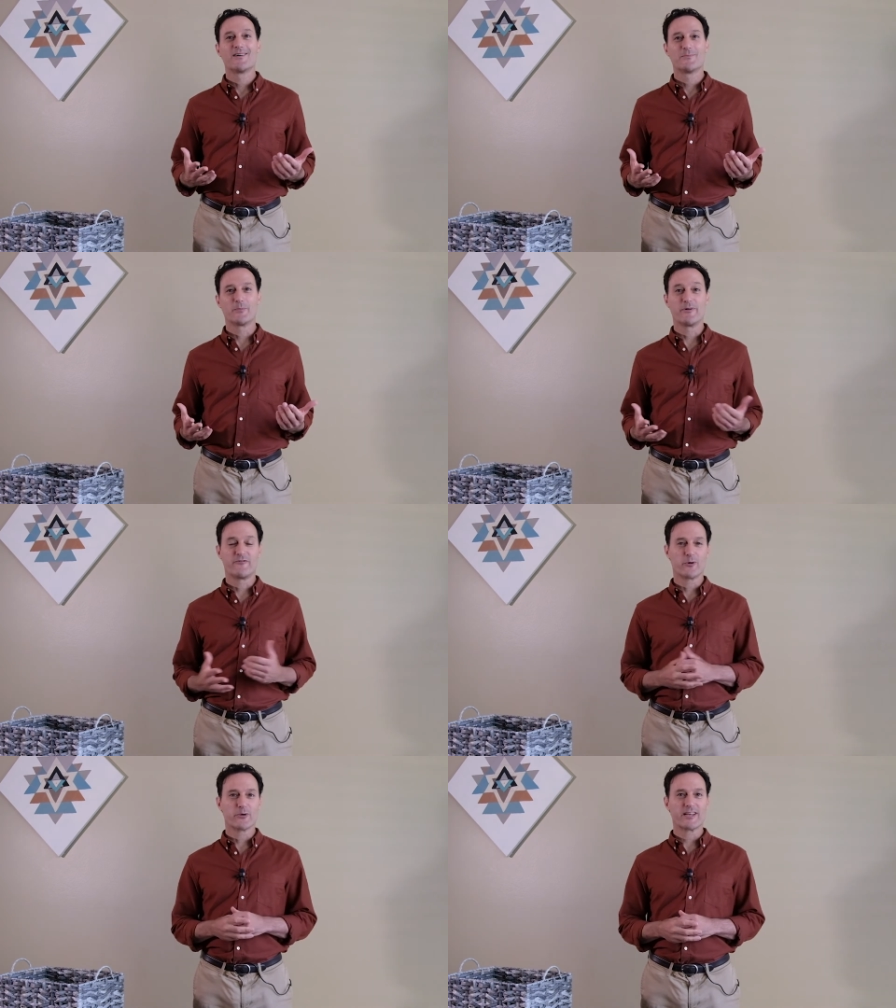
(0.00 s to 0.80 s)
But
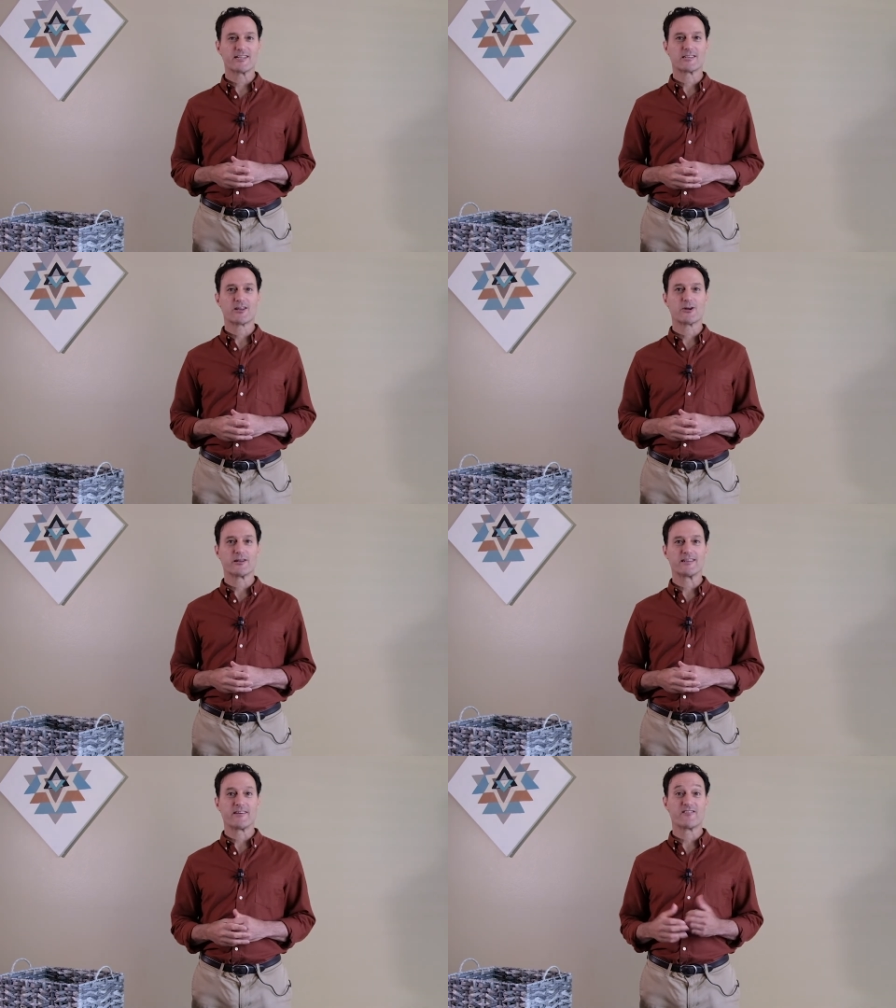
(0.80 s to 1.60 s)
before we get
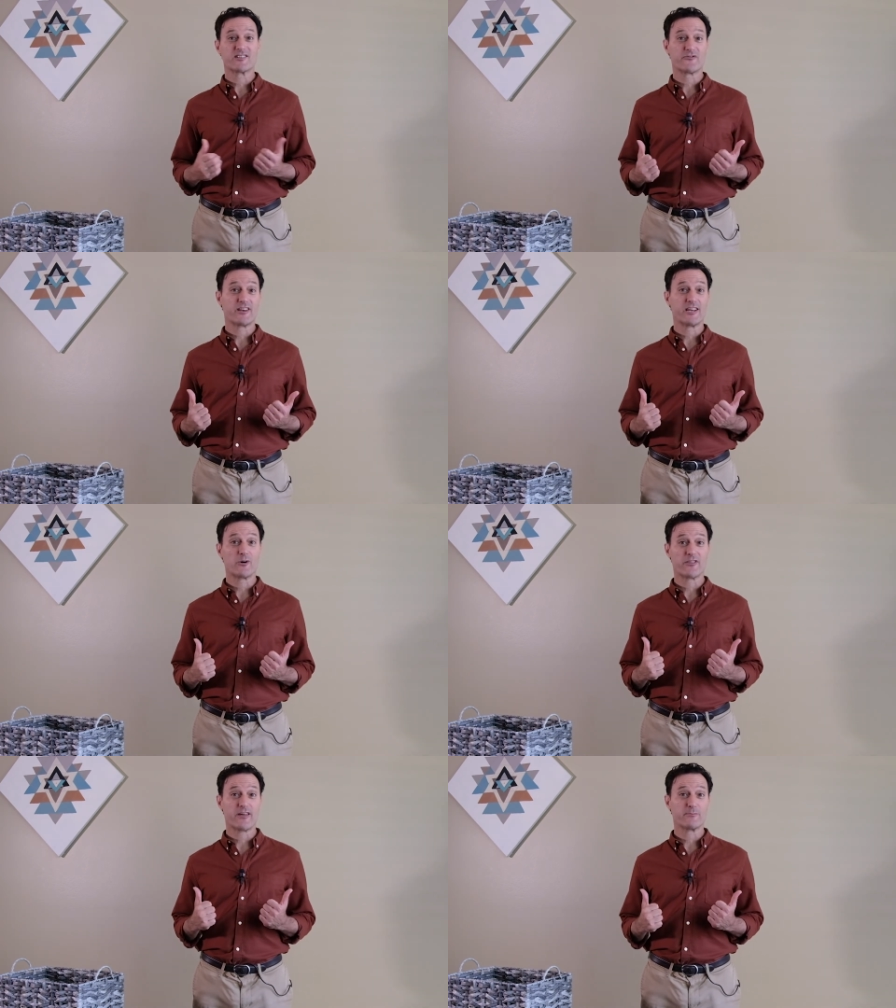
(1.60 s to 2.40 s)
started, give this video a
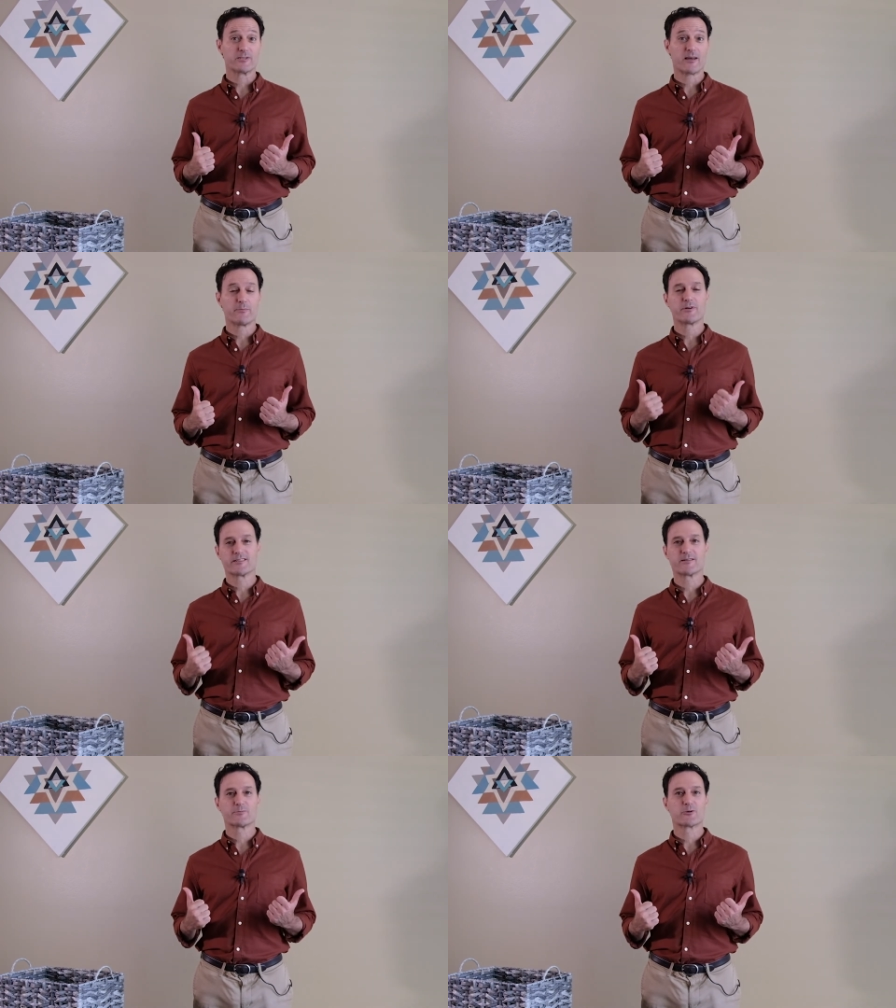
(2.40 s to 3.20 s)
thumbs up and
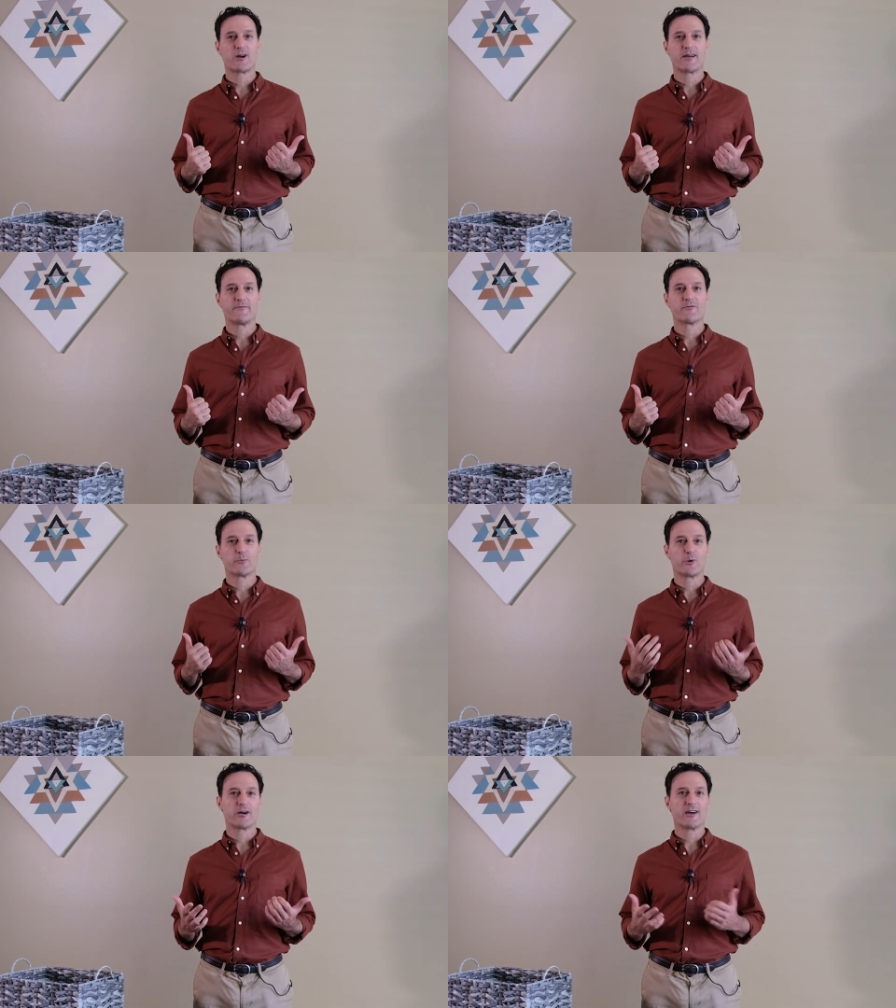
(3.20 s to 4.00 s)
subscribe for
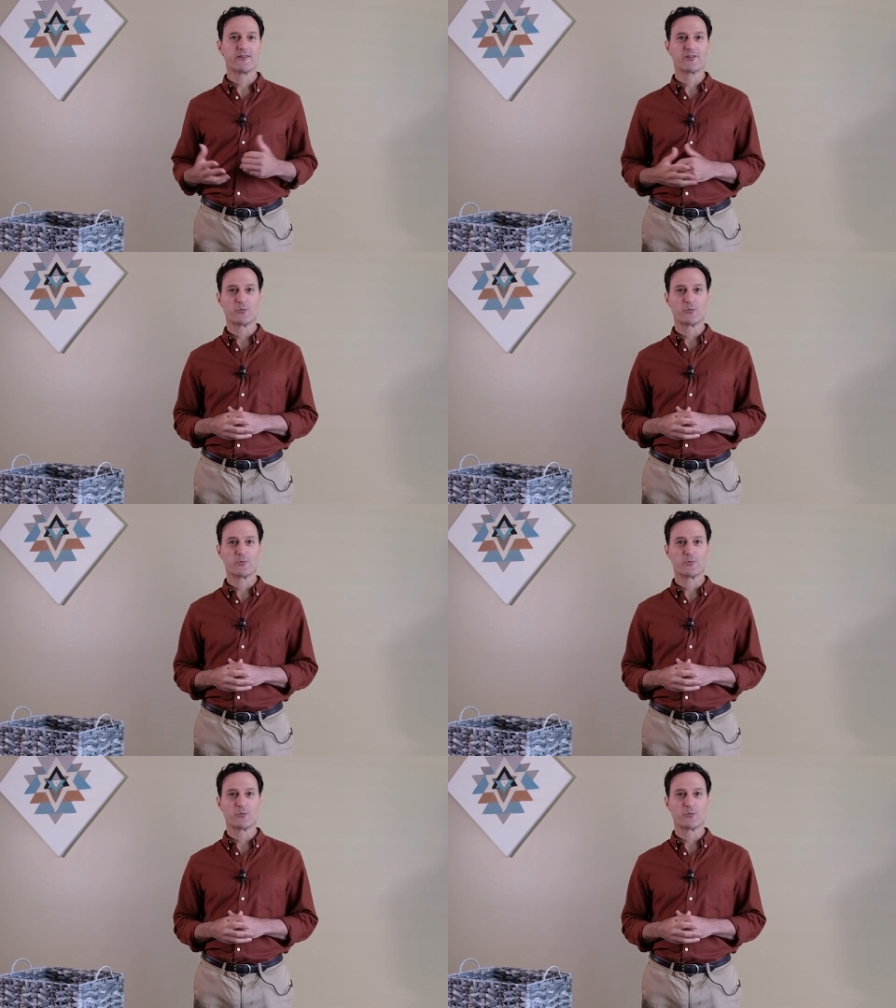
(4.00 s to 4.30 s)
more health and